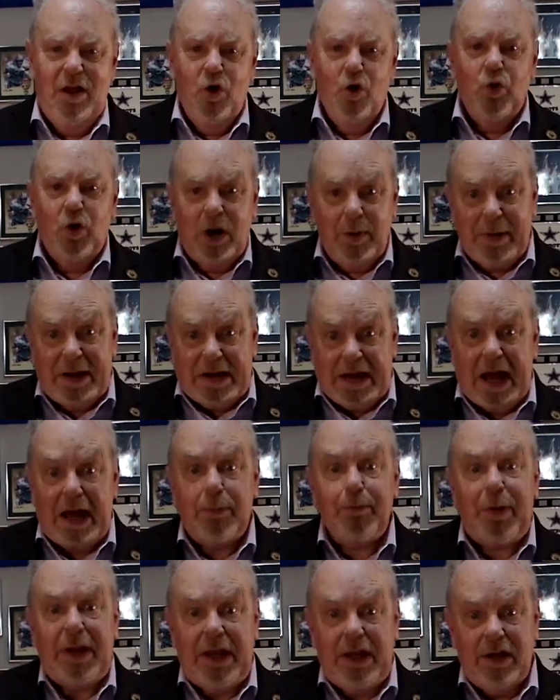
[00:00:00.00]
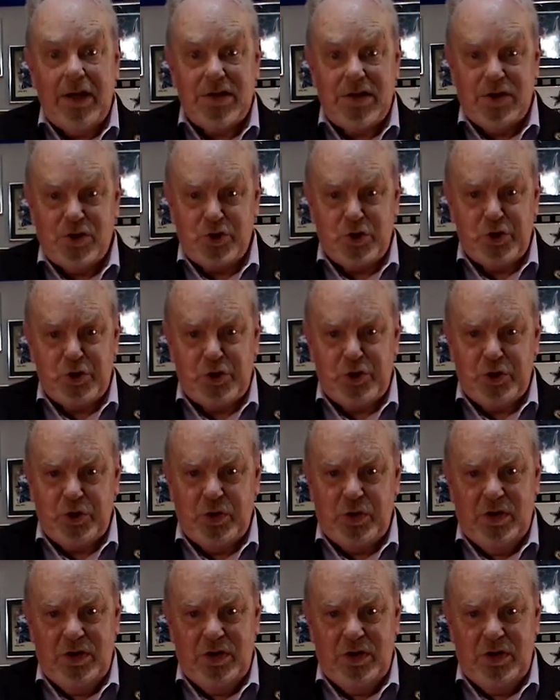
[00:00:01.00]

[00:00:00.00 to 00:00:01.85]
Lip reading: what am I not paying attention to?